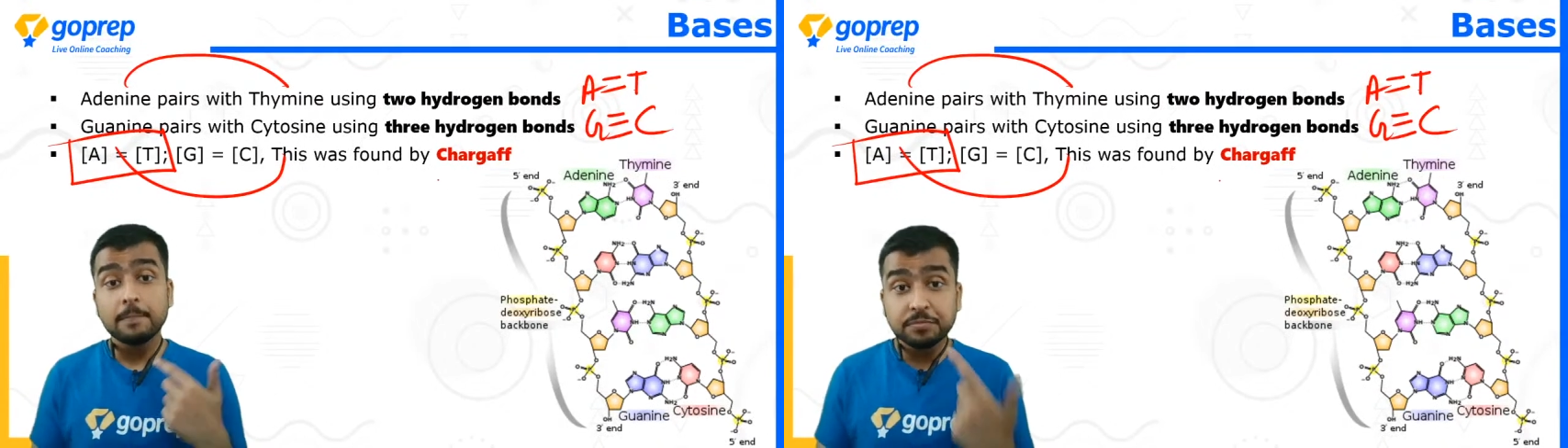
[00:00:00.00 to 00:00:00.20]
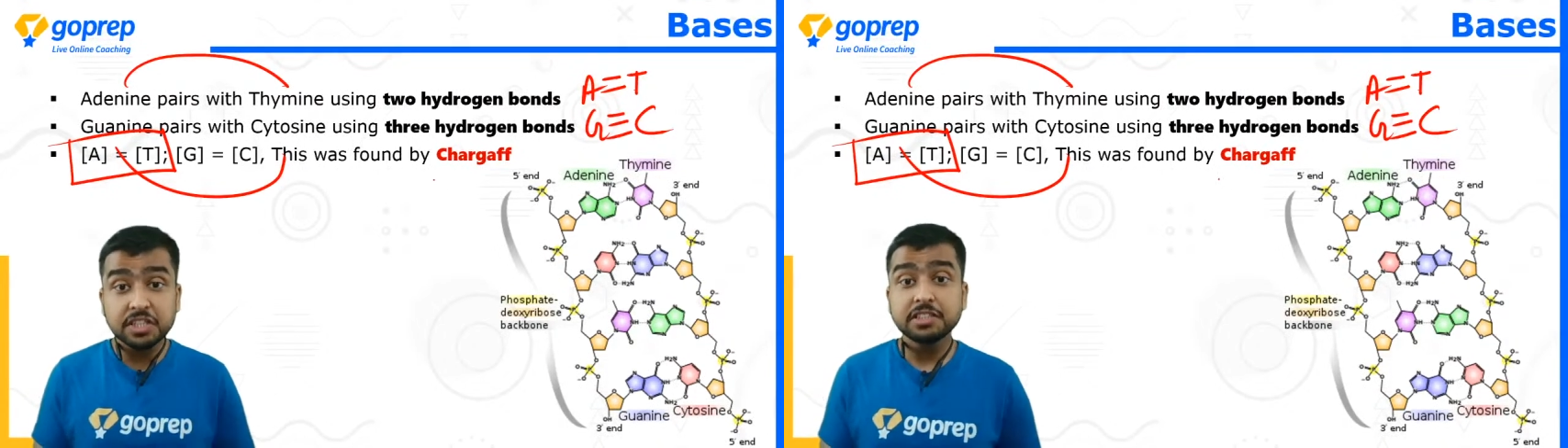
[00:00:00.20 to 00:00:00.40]

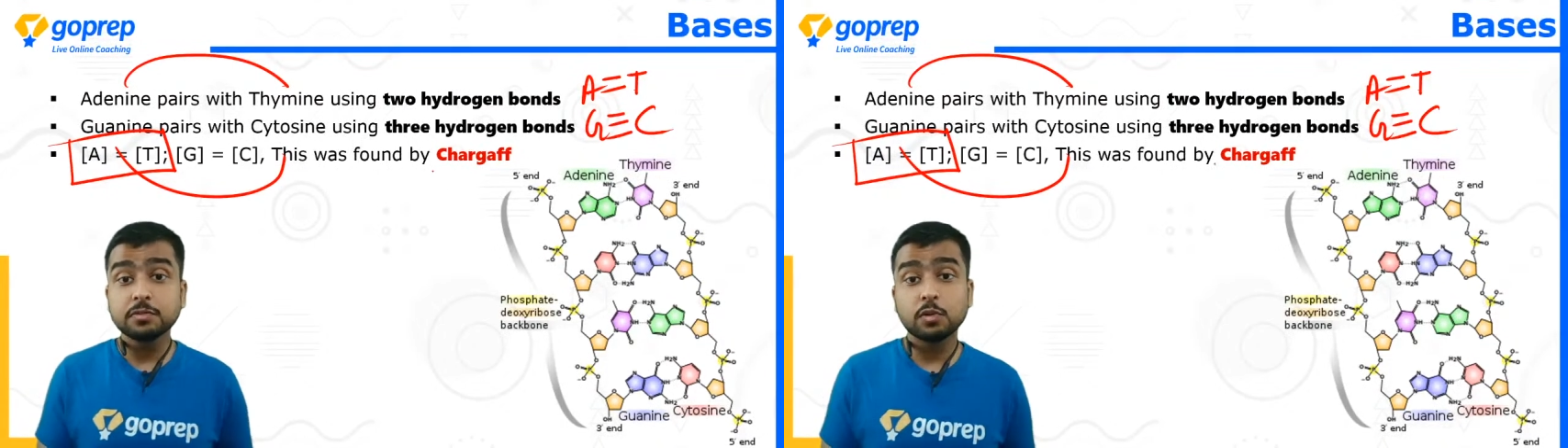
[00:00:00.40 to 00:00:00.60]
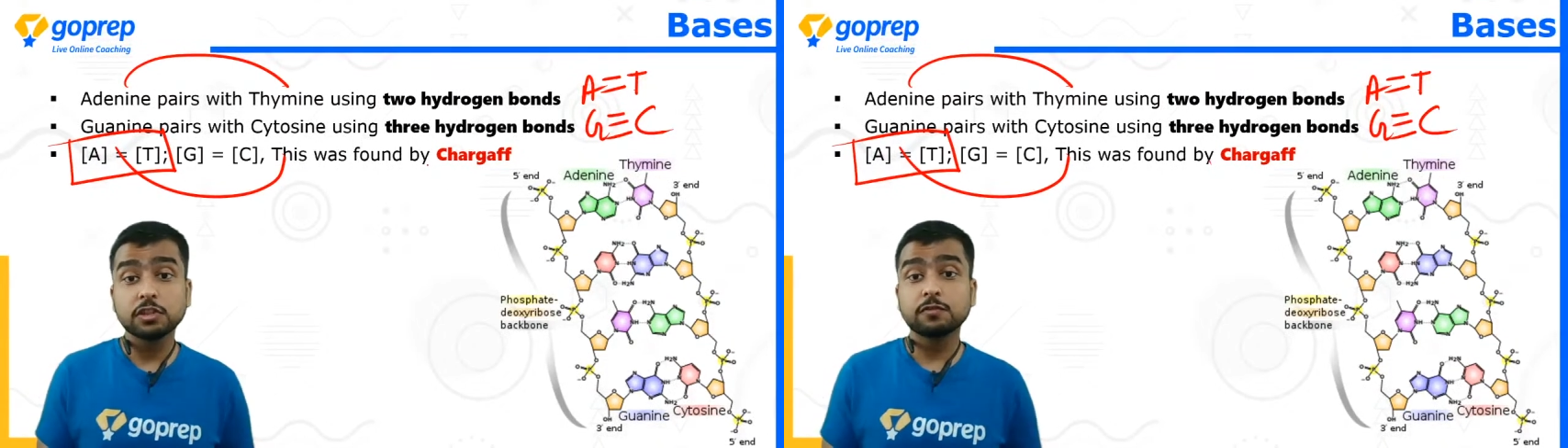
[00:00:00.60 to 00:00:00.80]
This
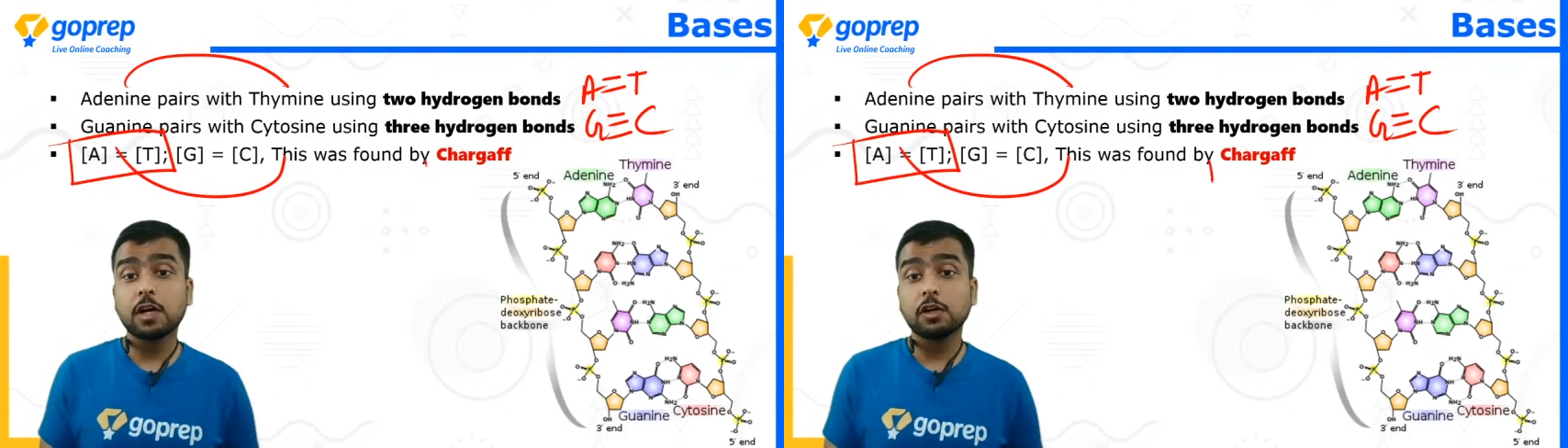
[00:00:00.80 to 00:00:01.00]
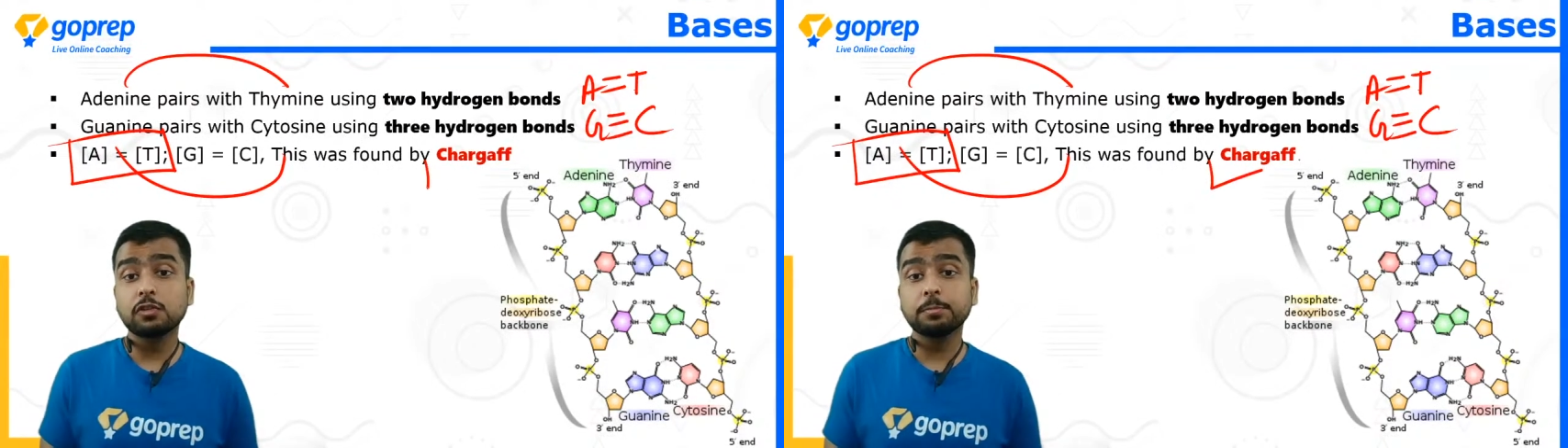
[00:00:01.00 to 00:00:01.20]
was
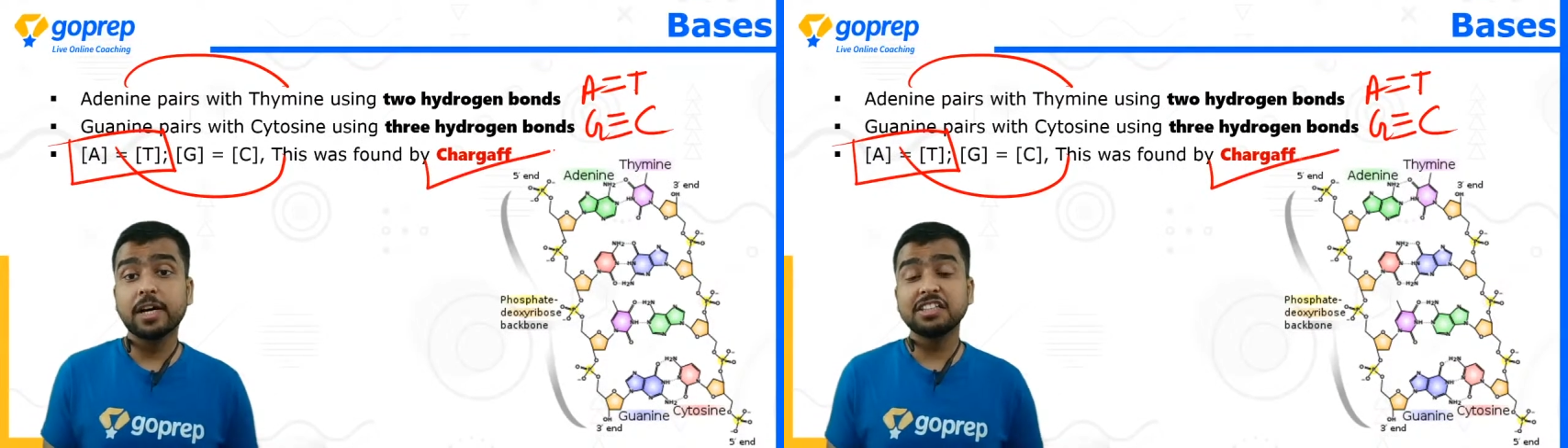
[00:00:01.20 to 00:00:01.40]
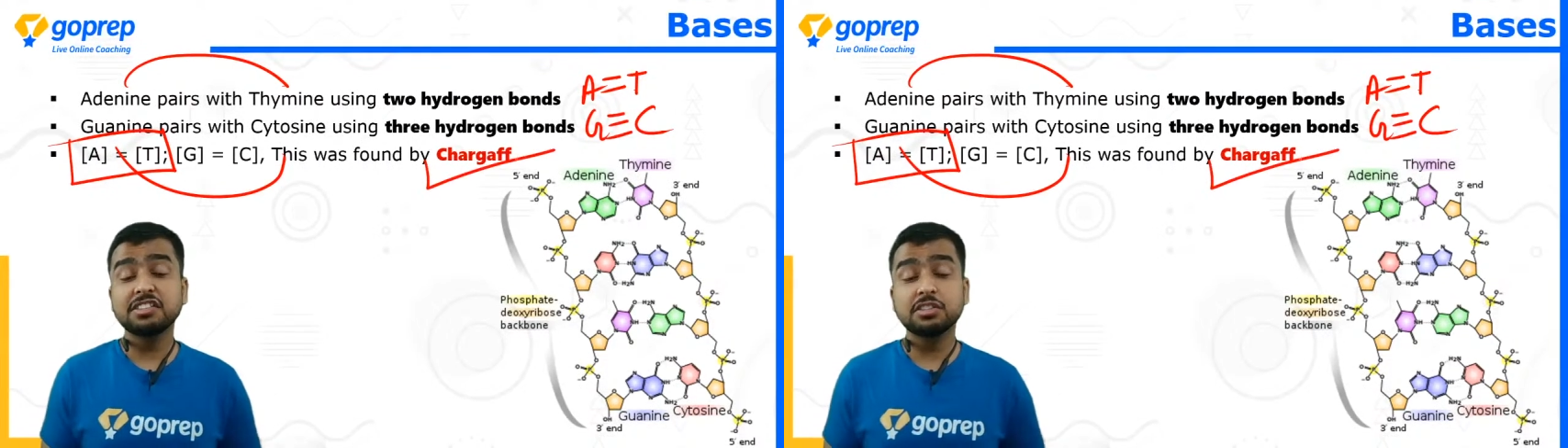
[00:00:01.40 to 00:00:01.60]
found
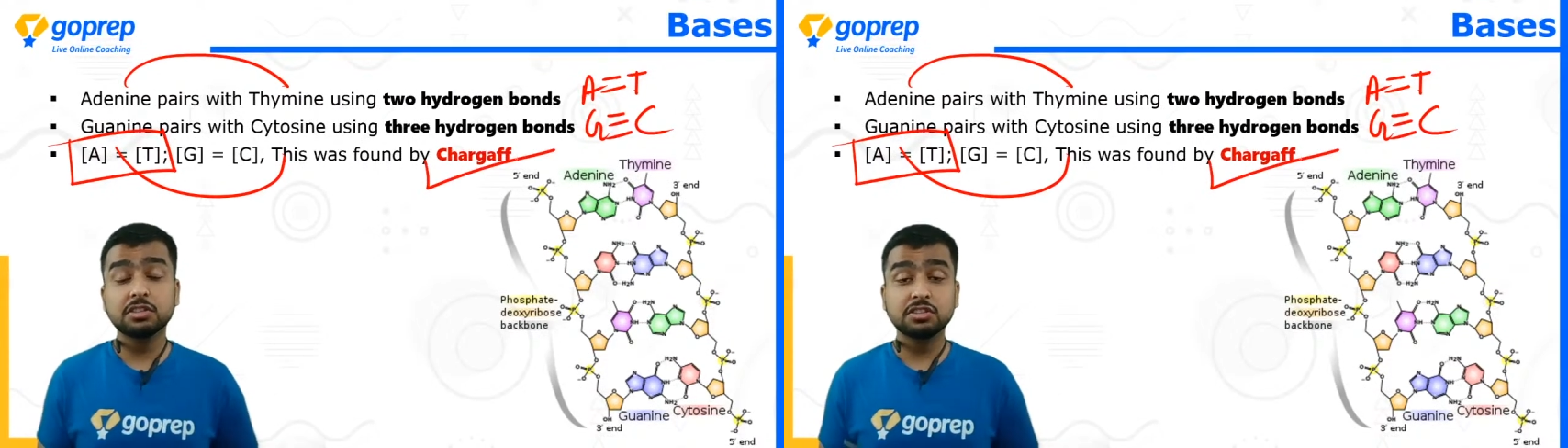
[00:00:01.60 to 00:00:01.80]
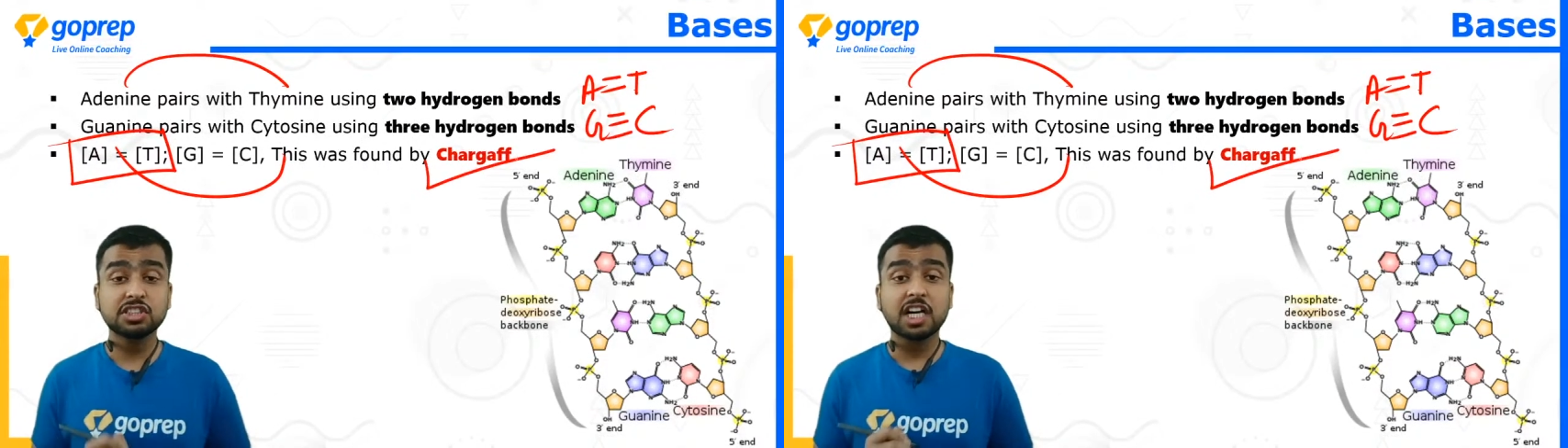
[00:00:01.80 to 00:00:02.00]
by
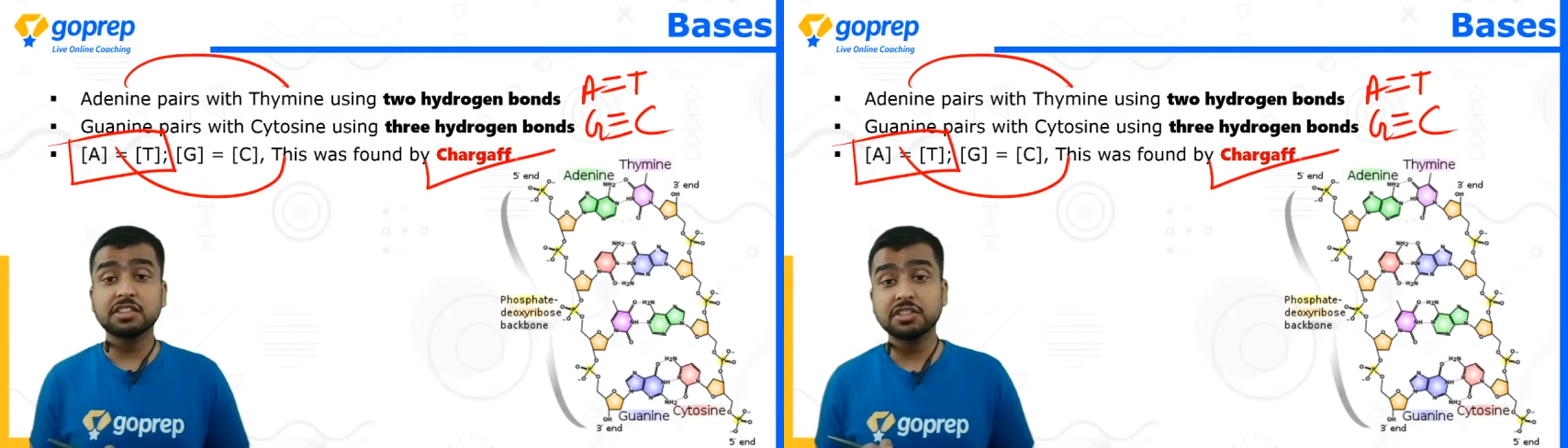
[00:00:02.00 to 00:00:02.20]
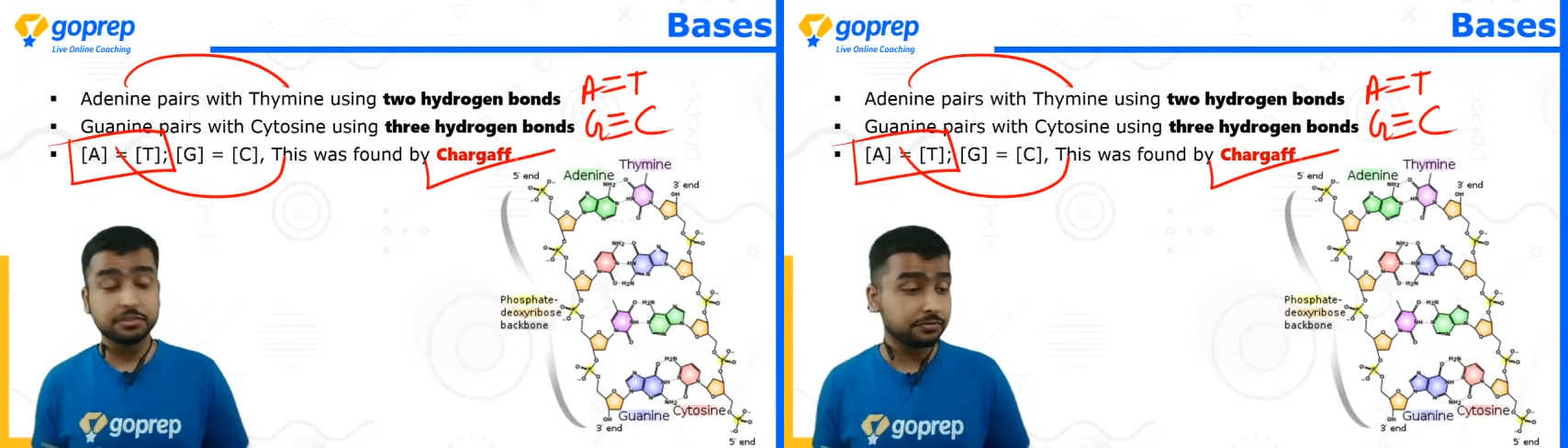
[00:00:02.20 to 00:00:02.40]

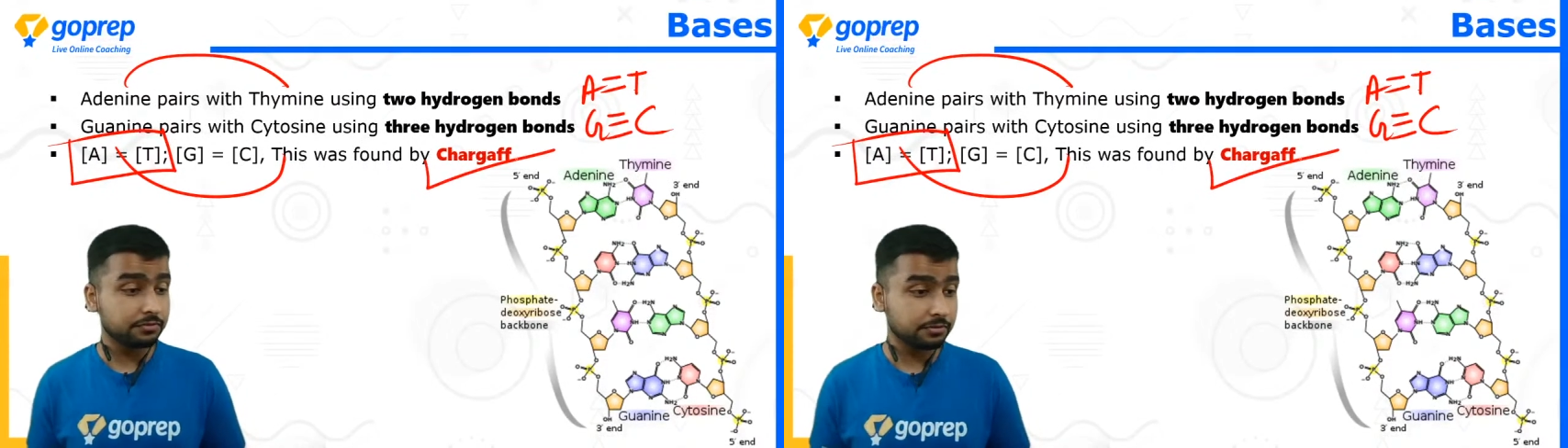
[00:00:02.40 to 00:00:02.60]
charge of.